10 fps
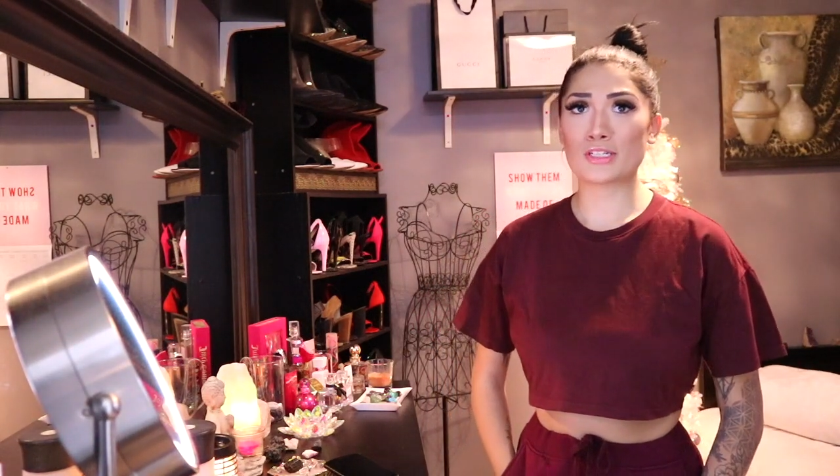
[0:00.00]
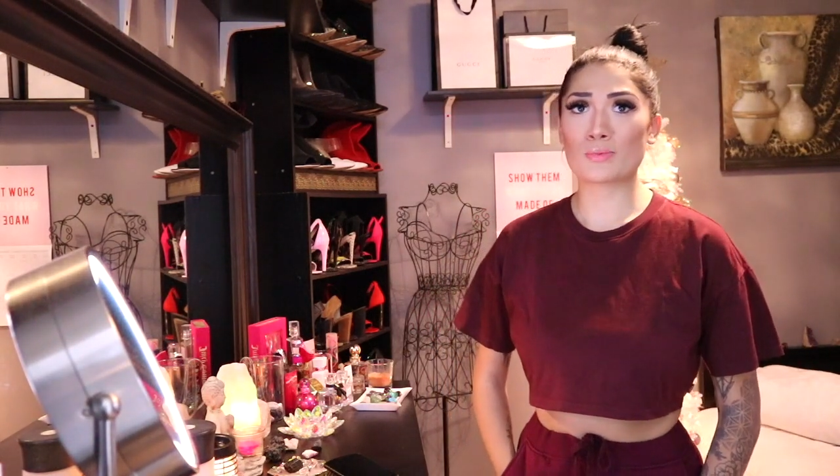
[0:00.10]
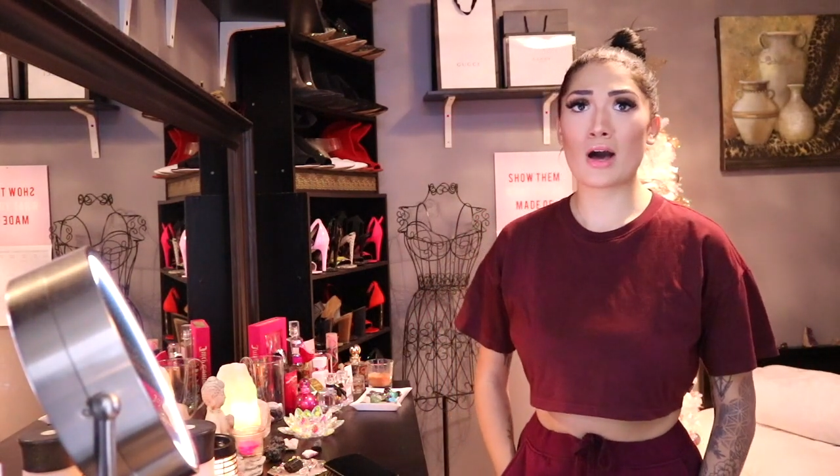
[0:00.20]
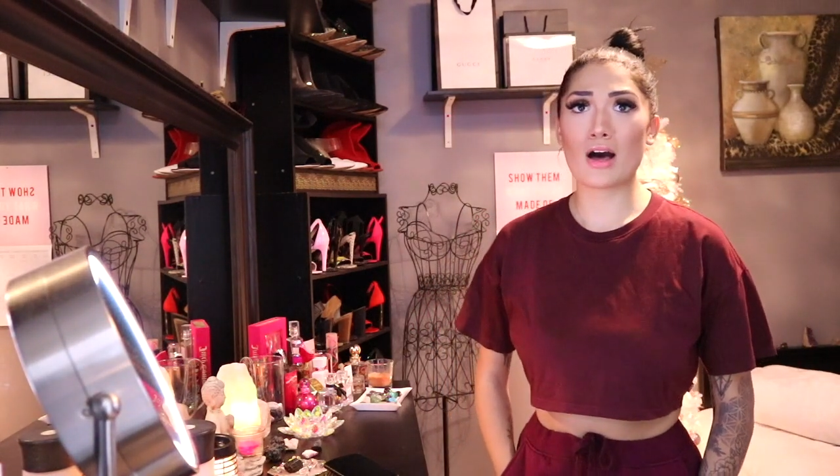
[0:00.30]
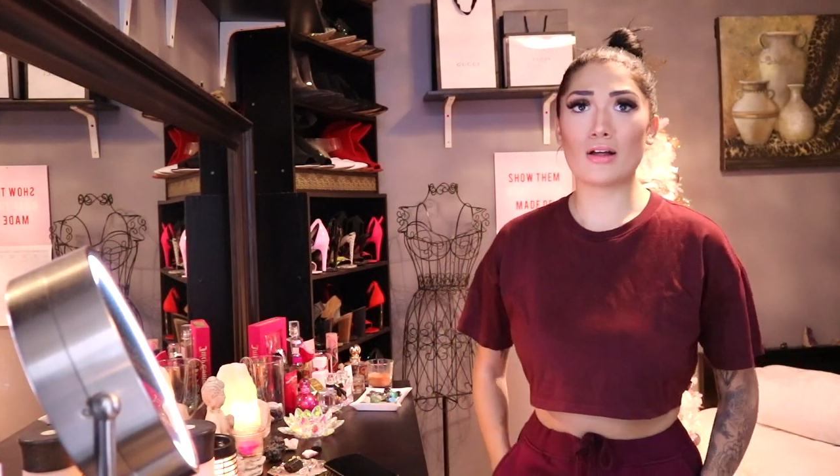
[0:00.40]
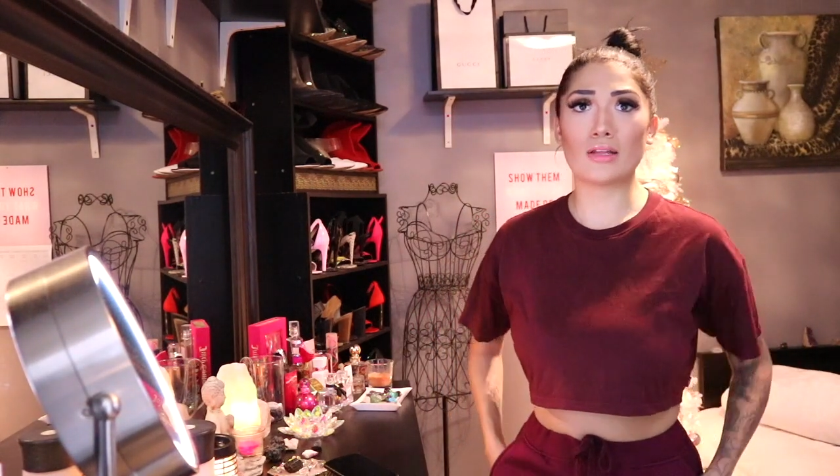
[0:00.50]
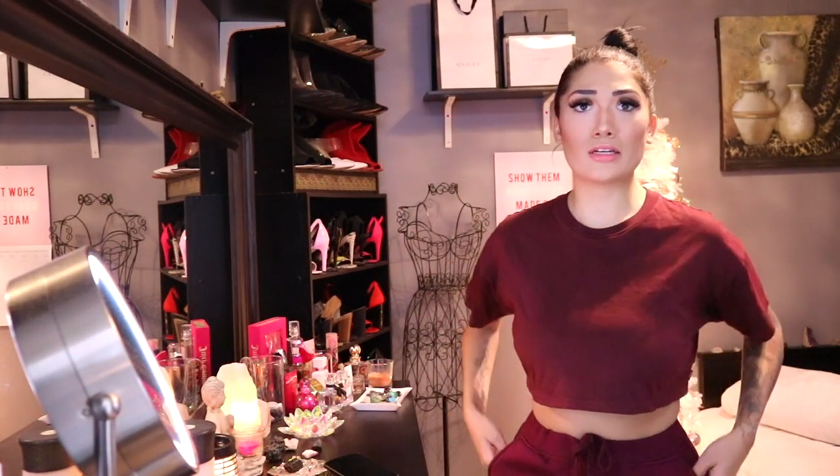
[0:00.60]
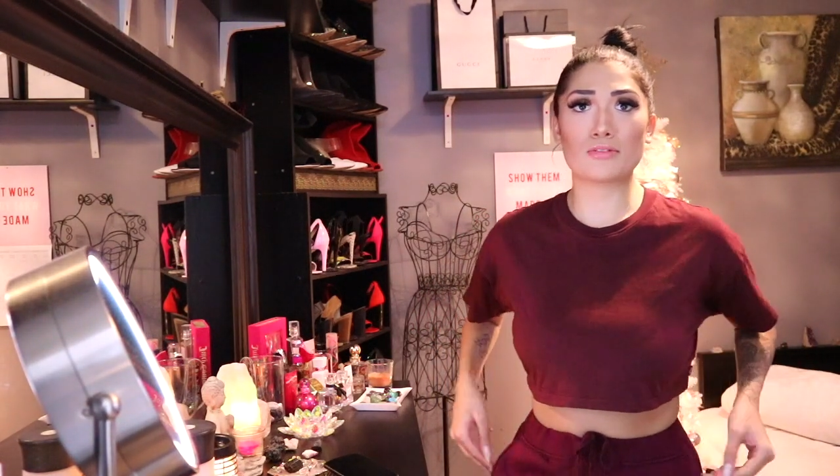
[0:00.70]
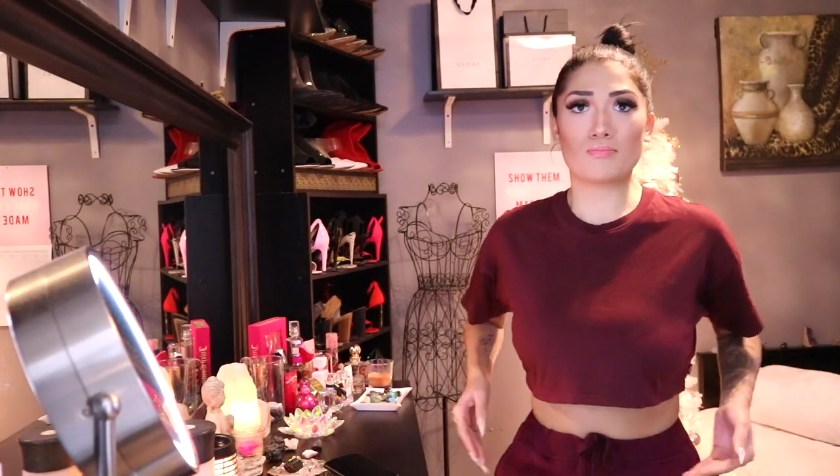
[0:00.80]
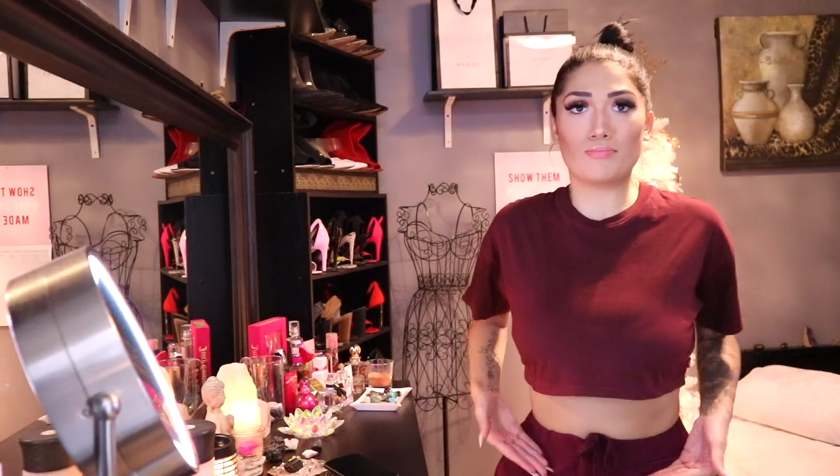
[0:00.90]
as well
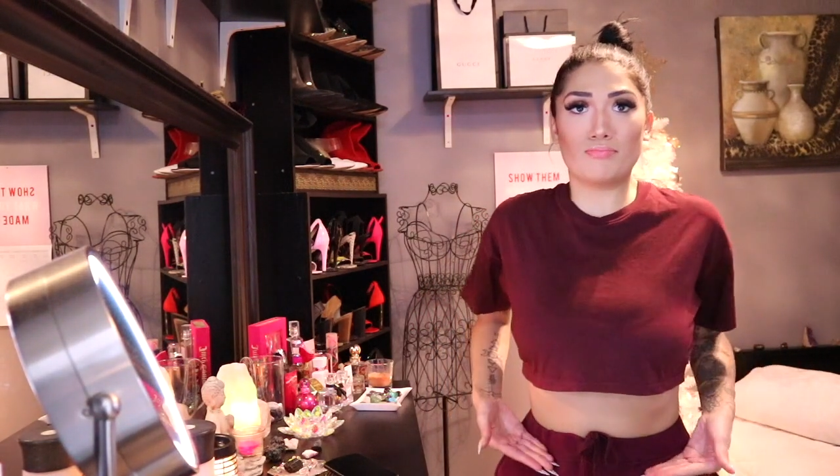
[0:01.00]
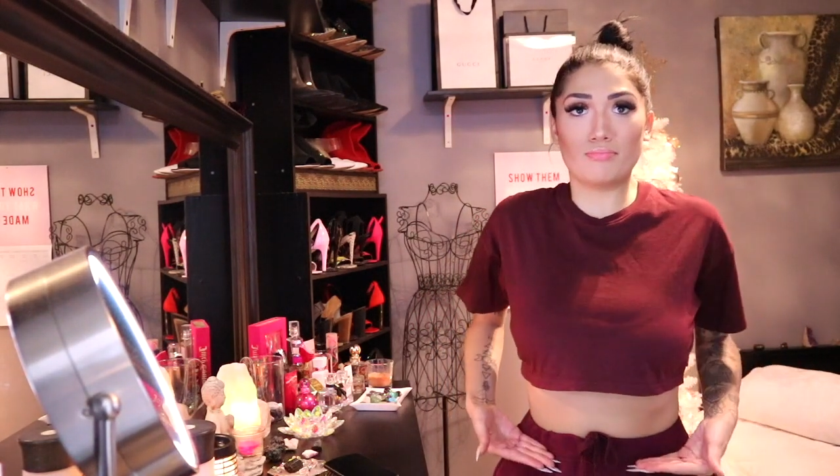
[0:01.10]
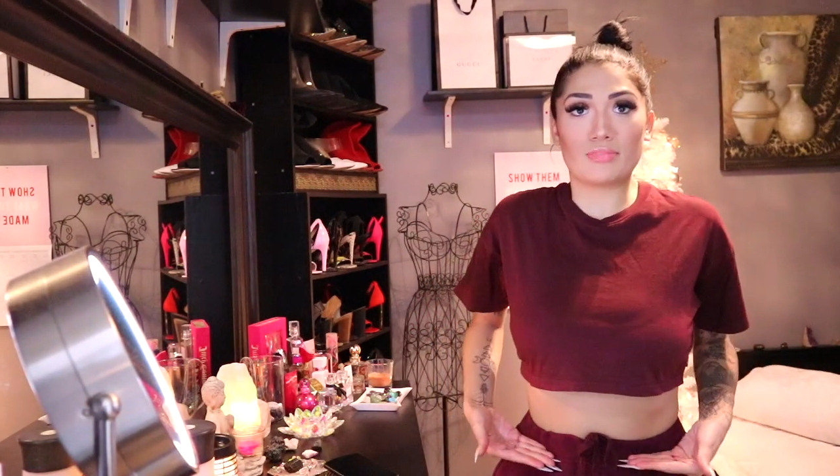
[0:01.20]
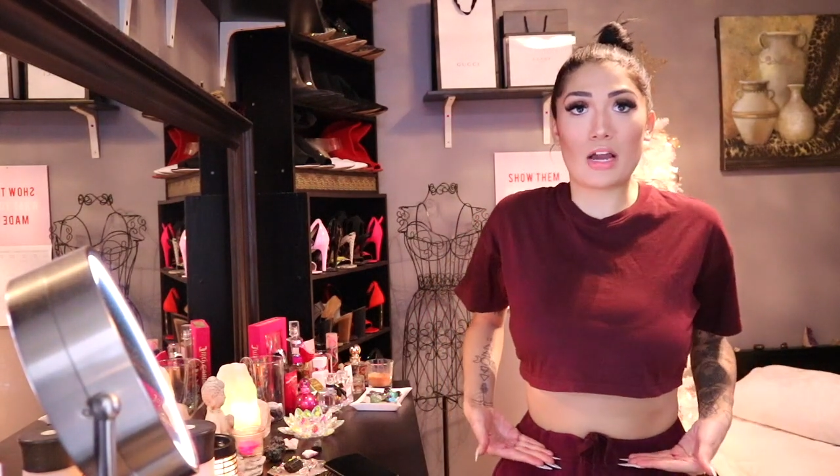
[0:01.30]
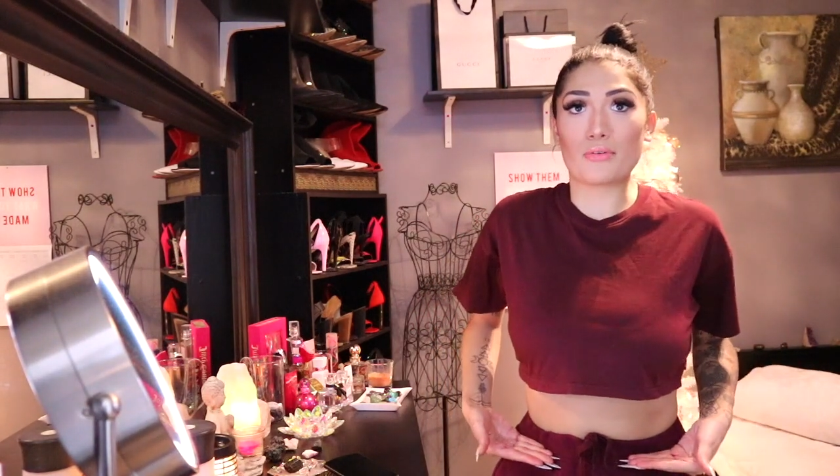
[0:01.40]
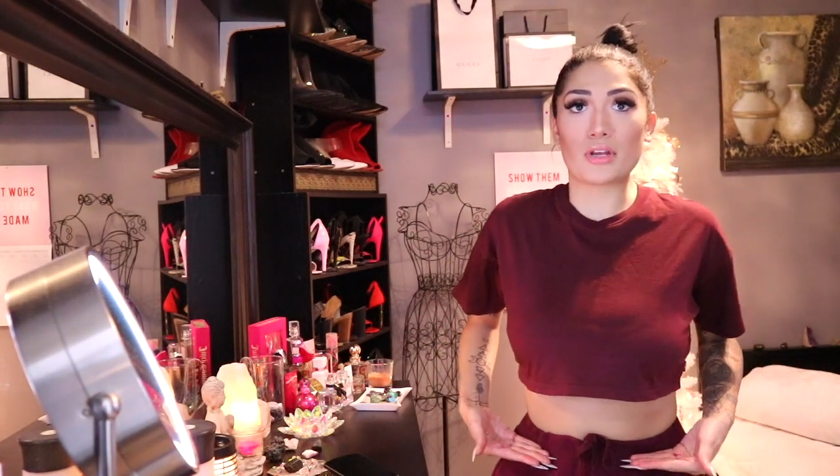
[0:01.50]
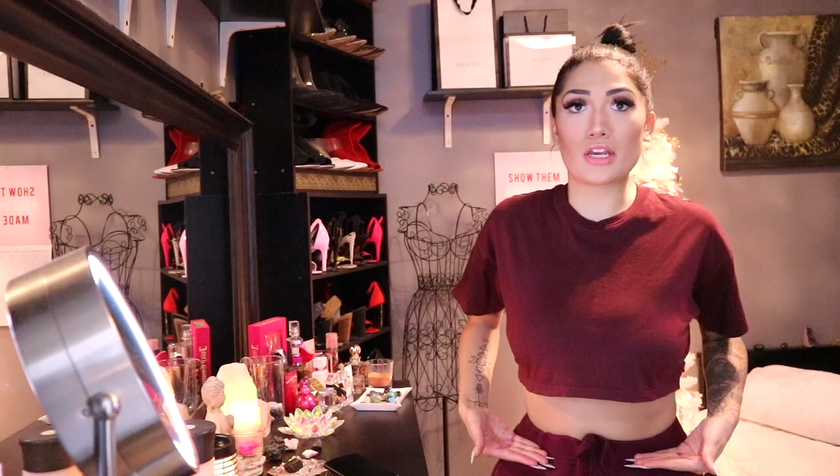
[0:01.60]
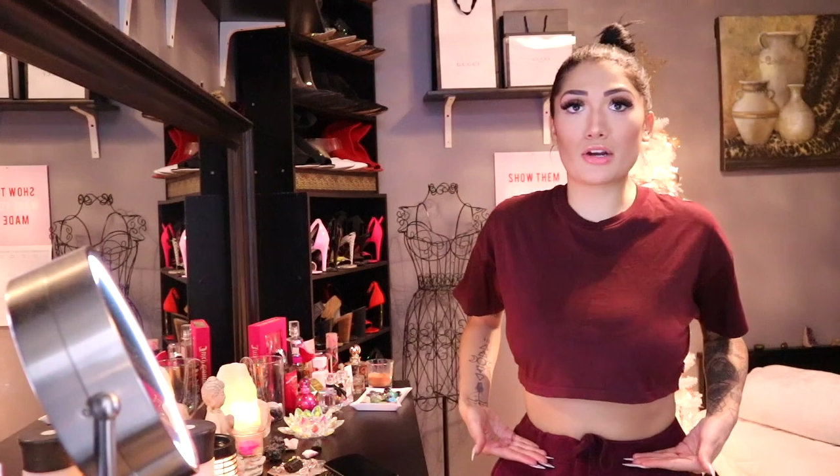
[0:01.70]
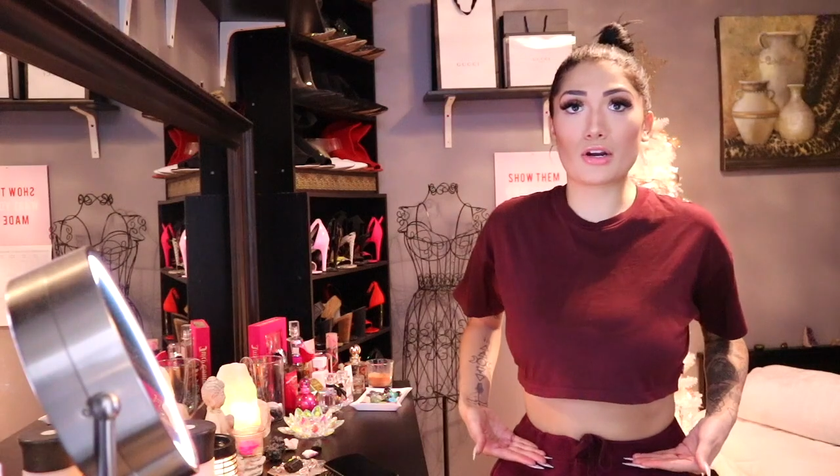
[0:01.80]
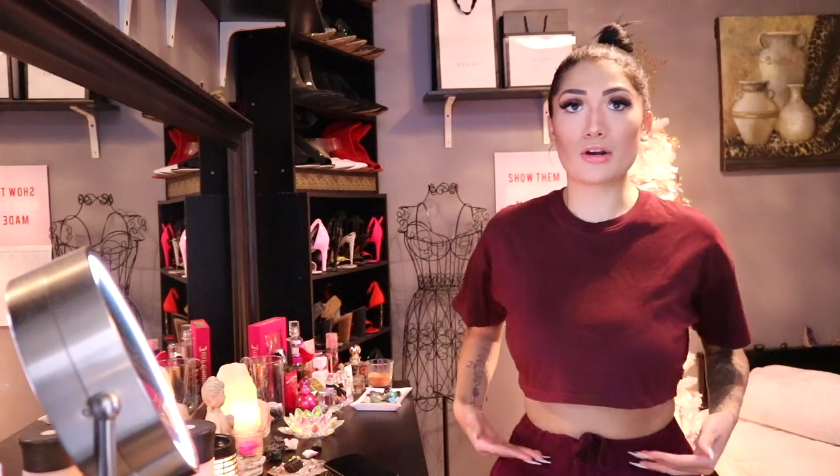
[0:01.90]
like down to
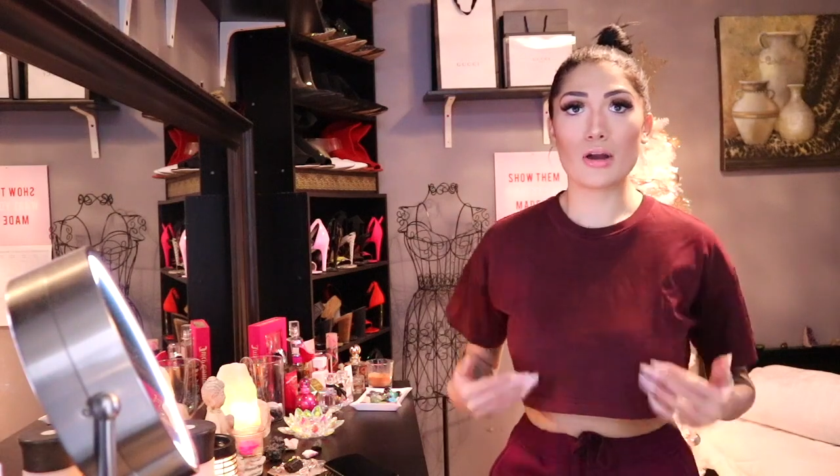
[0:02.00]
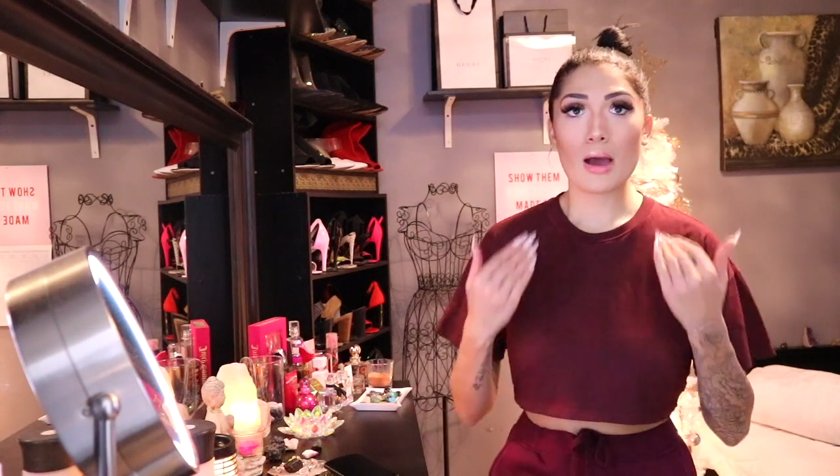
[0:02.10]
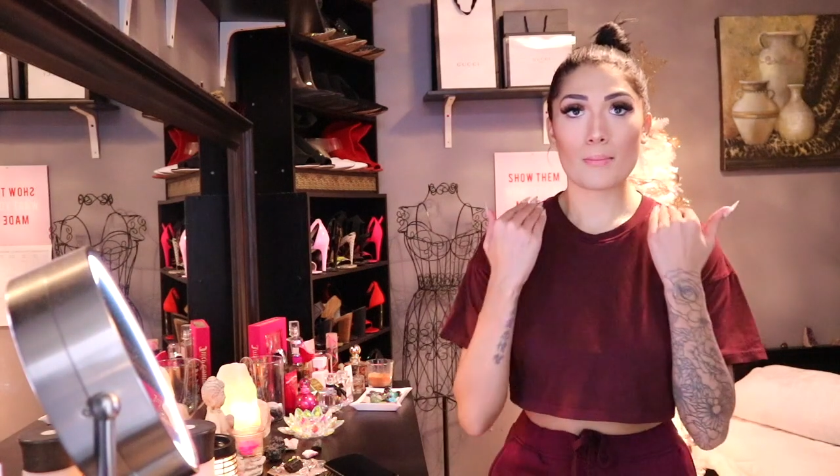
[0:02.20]
here.